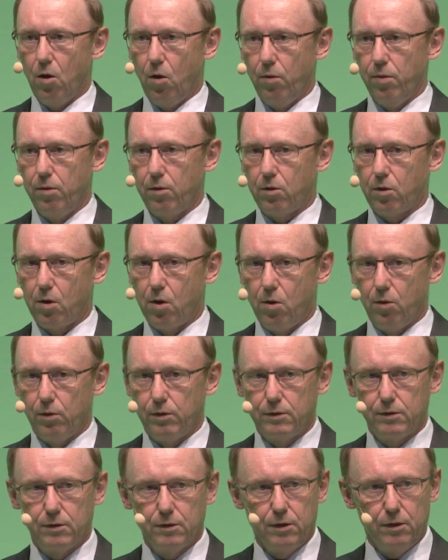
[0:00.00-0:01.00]
on the
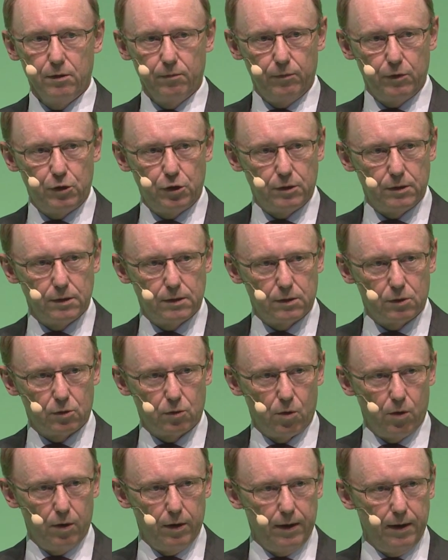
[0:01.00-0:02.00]
ground which
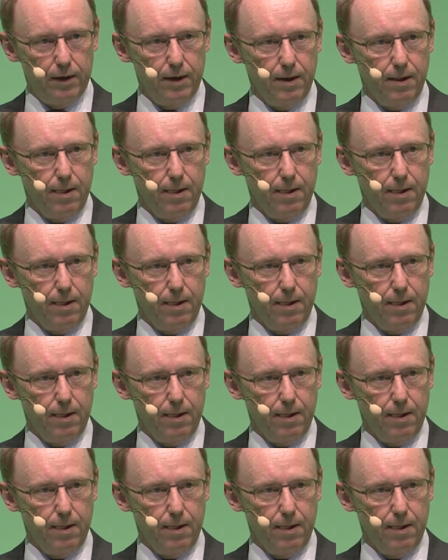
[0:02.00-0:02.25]
destroy